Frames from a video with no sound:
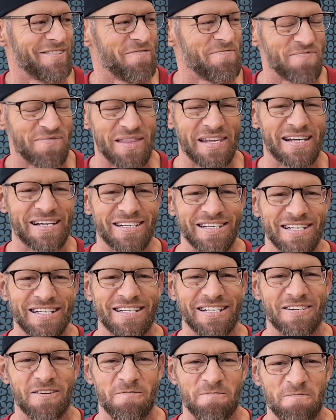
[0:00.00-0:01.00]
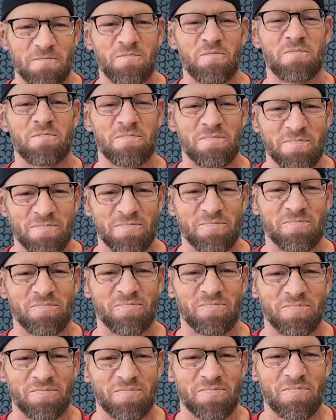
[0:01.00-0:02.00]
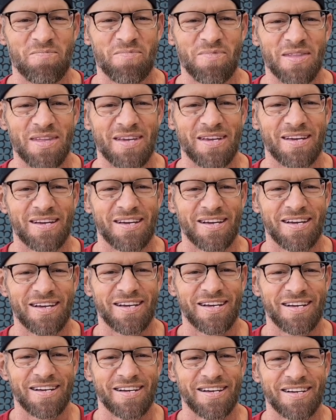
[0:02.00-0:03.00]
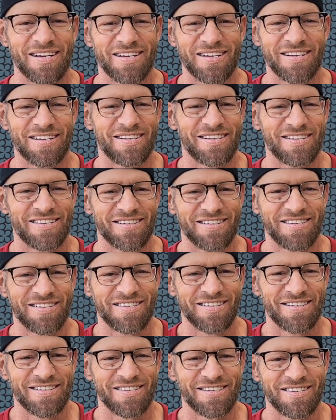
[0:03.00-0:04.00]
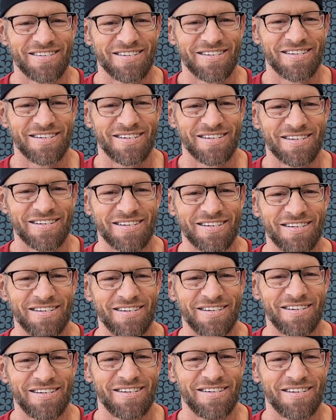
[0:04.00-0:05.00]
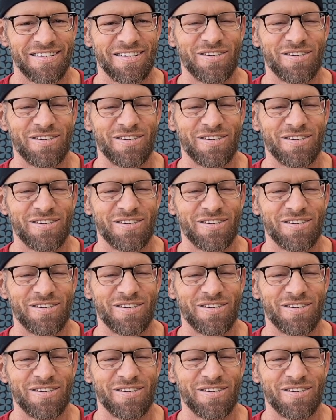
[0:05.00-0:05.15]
Let's go back to the beginning. Hold on a minute. We'll go. So 2002 was the last time you were on a stage.